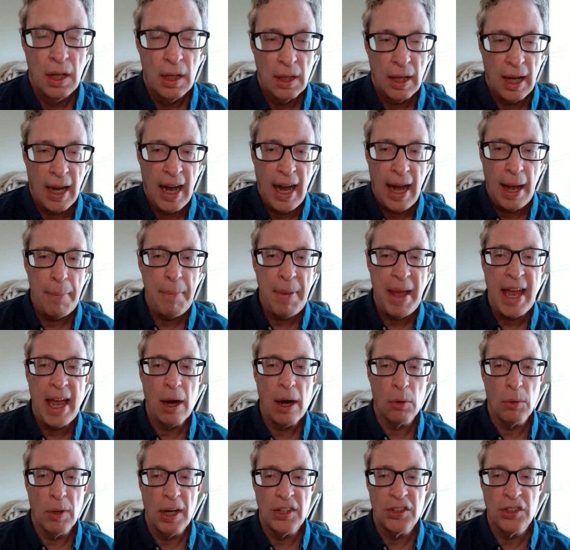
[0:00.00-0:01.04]
a high payout
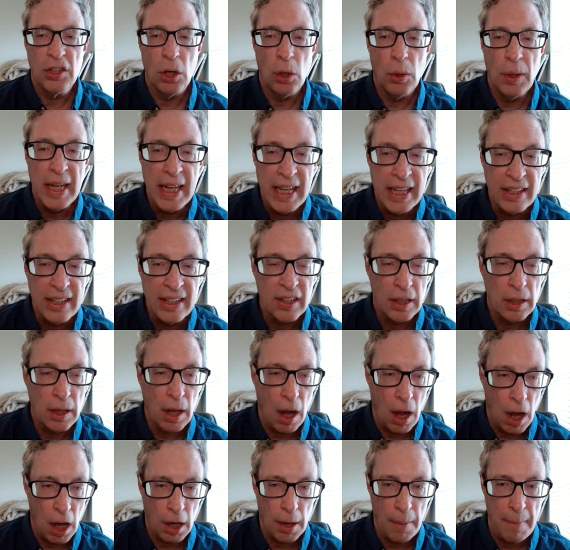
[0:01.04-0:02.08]
ratio isn't
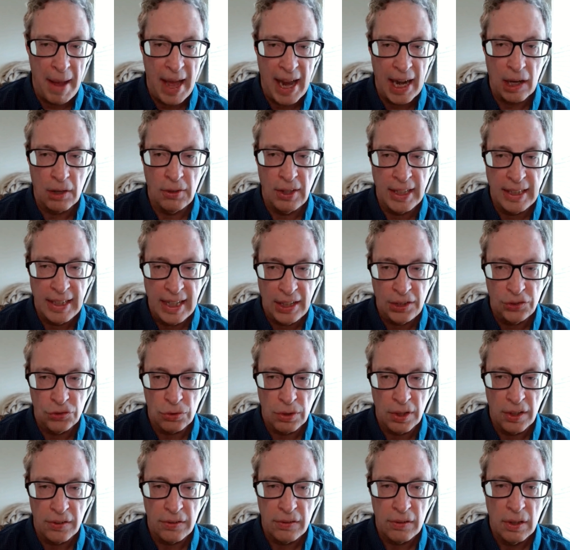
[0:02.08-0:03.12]
automatically
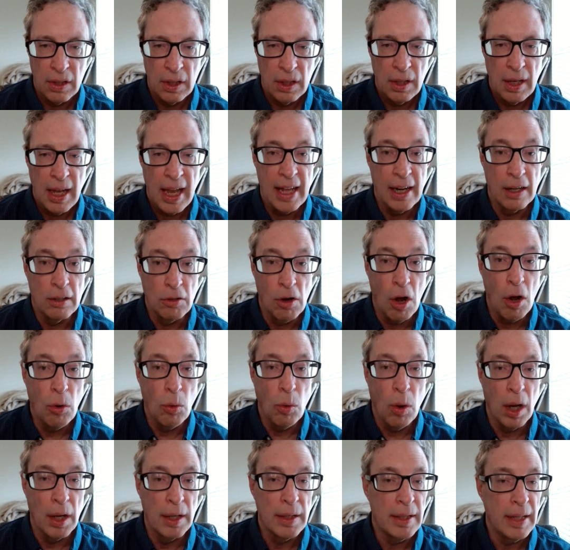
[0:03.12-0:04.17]
dangerous, and a low
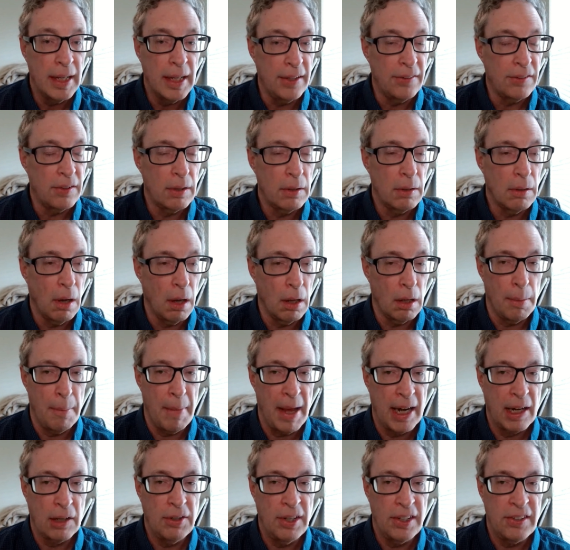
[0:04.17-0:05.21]
one isn't
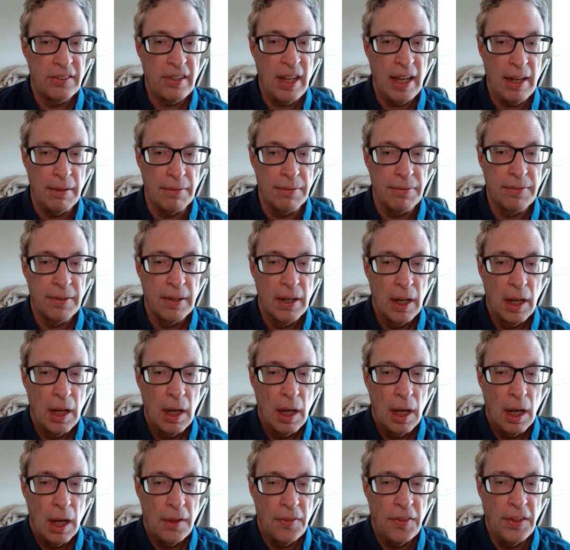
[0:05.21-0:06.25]
automatically safe.
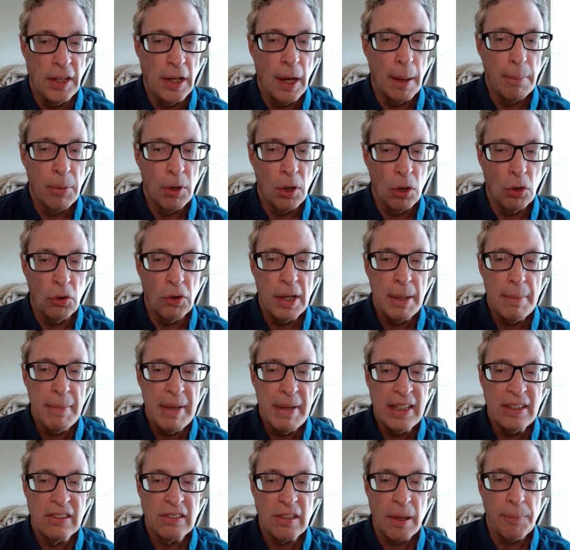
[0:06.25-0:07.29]
The number only
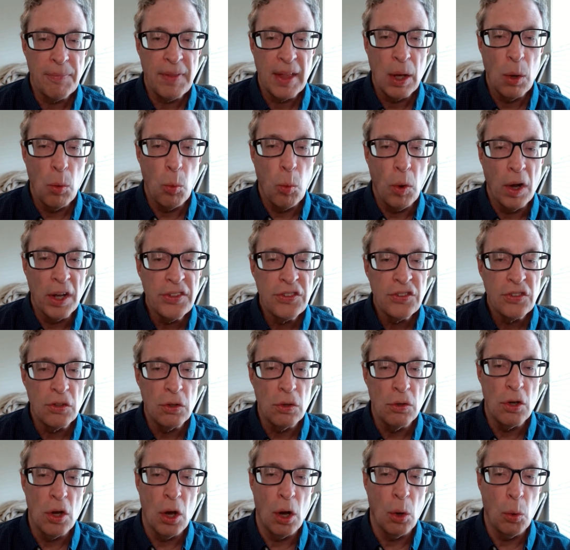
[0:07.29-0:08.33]
means something once you
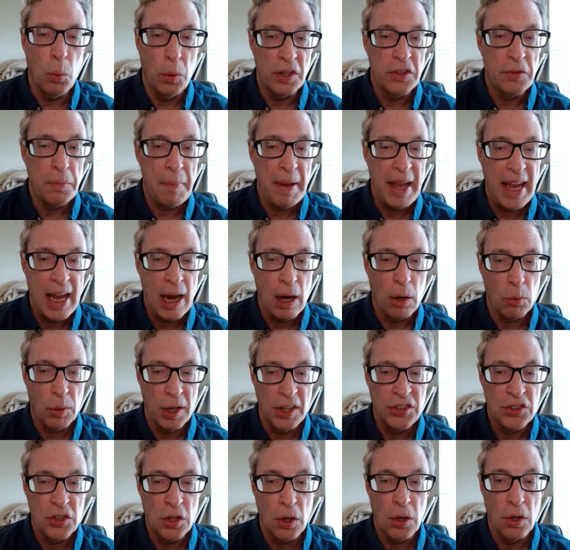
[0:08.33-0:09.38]
know which payout
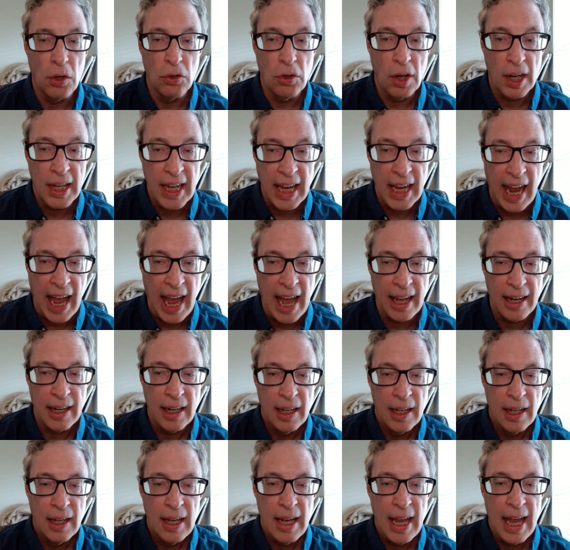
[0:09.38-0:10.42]
ratio you're looking at
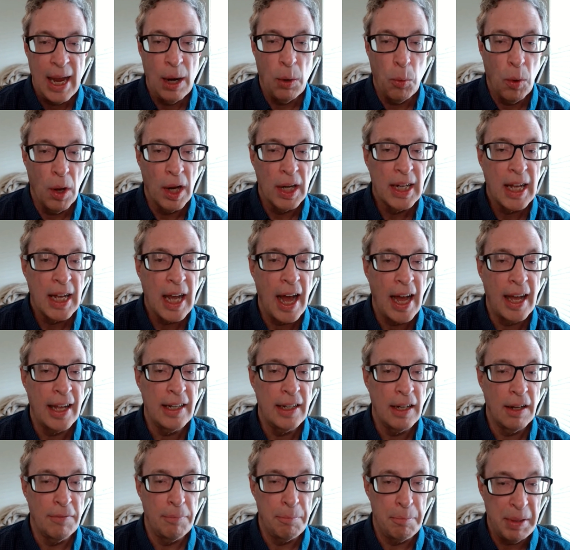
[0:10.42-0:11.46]
and what kind
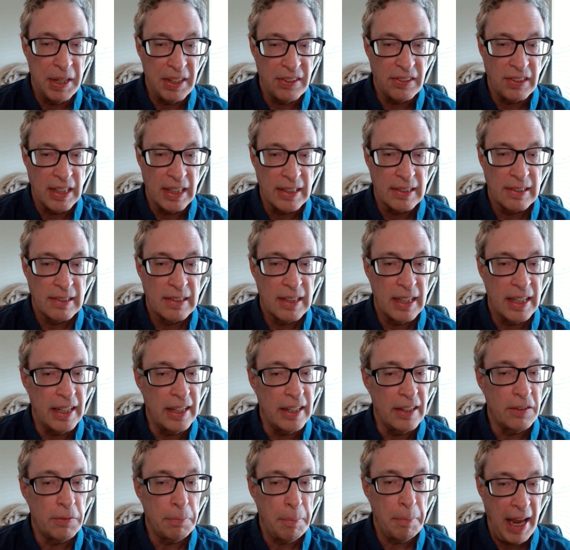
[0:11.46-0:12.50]
of business
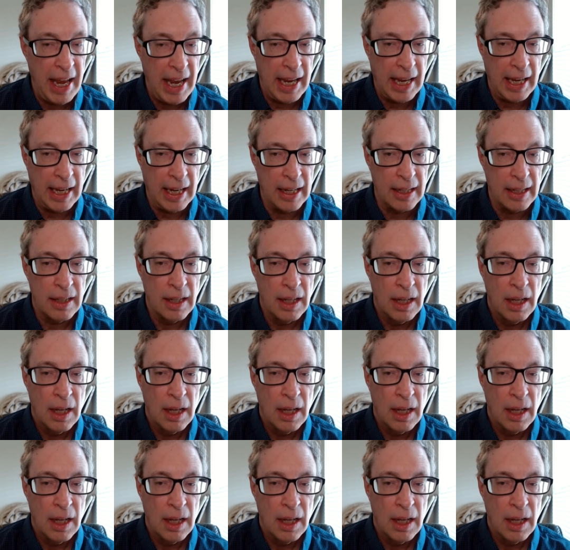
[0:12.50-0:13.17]
is paying it.